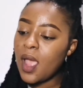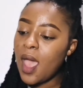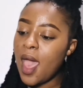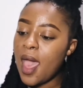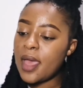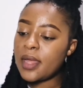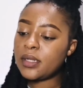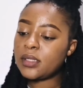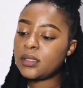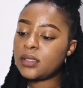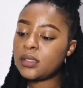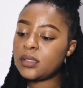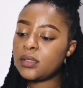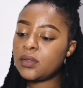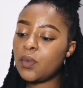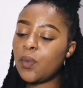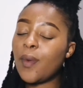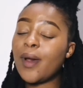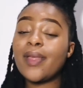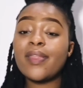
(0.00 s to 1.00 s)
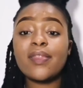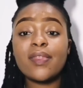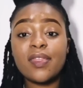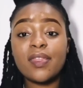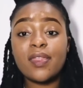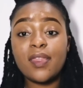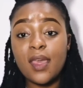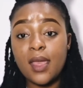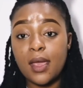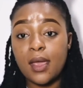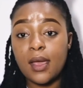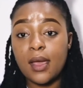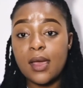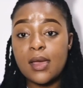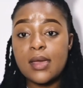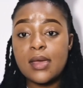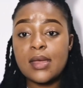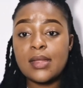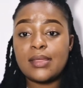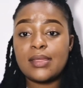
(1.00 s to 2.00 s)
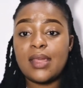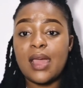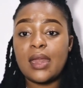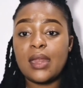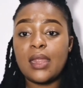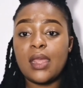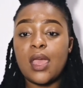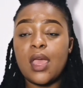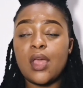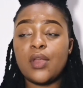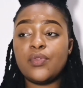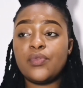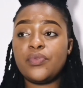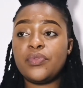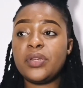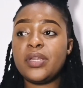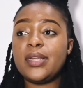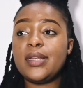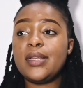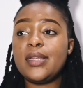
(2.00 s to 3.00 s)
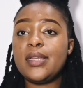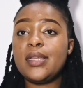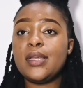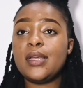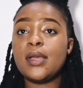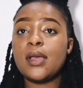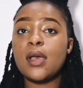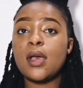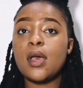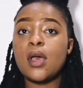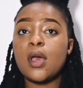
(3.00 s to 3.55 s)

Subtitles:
And one thing that can really